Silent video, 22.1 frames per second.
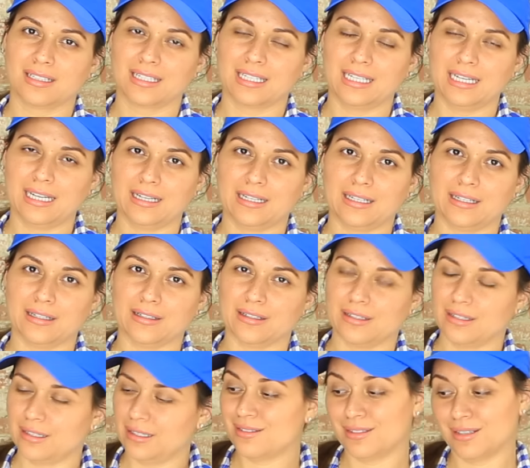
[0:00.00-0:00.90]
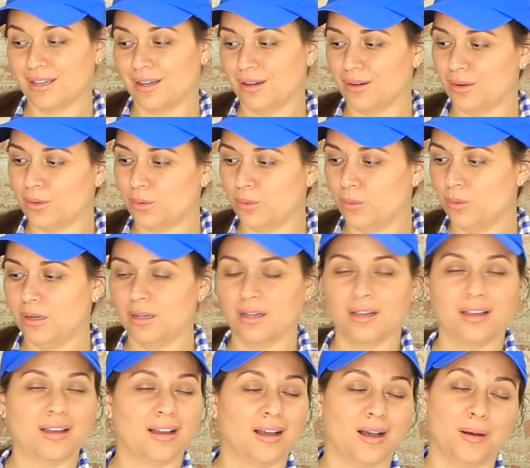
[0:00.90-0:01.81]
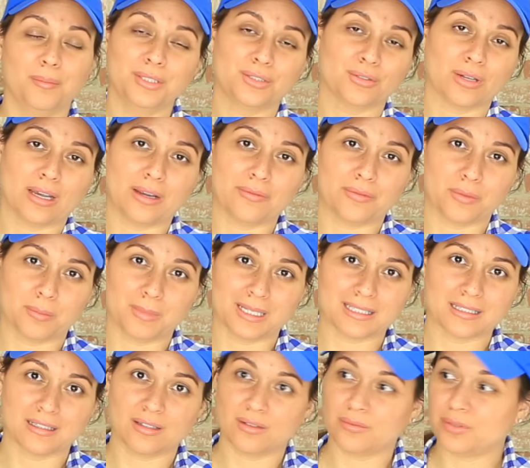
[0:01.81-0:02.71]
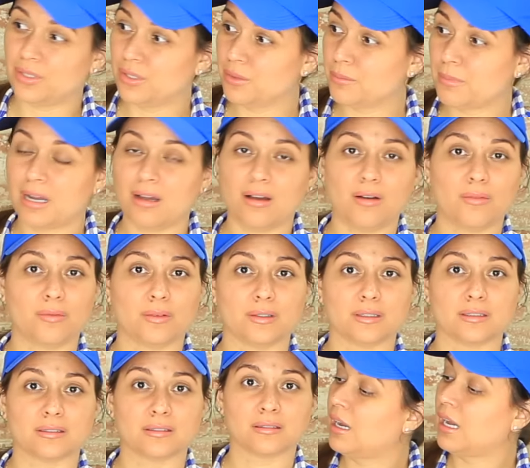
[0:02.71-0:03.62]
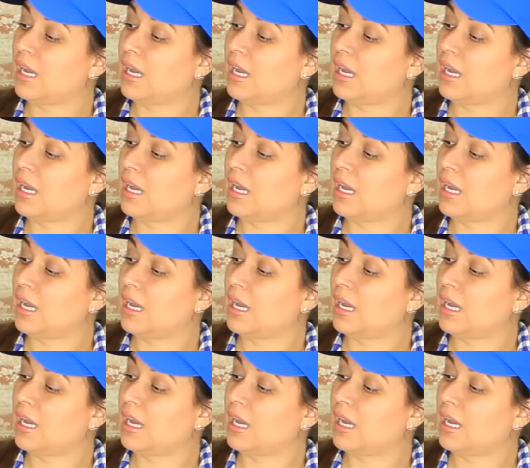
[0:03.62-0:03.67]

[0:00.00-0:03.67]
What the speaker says: Get out of here. So I'm gonna try it for myself here in my office.